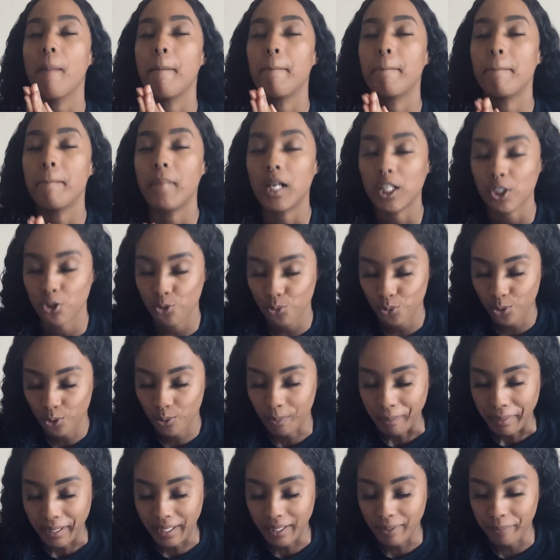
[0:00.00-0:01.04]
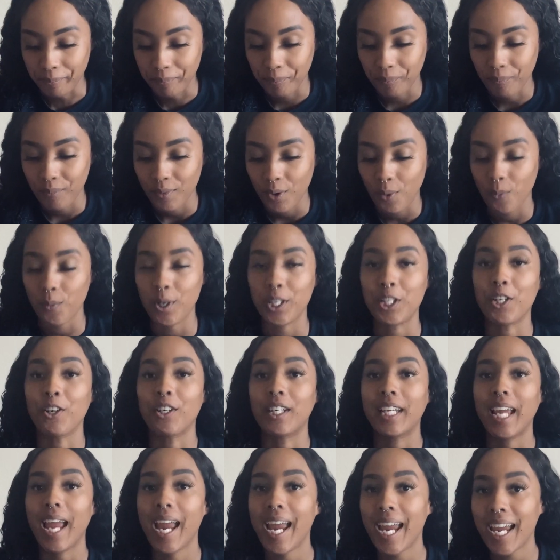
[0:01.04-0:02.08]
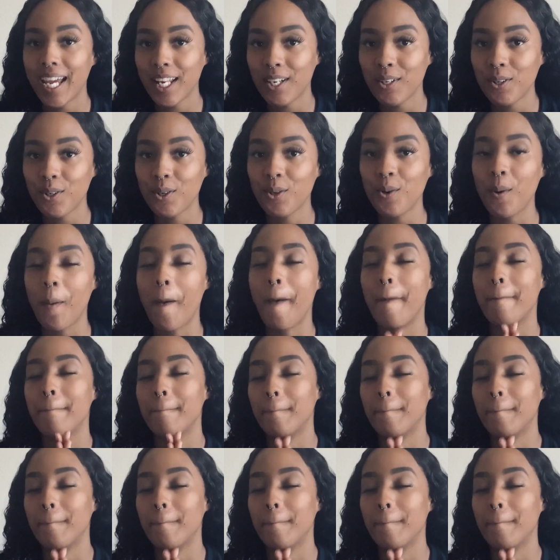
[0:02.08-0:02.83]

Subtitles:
mushrooming. When your candle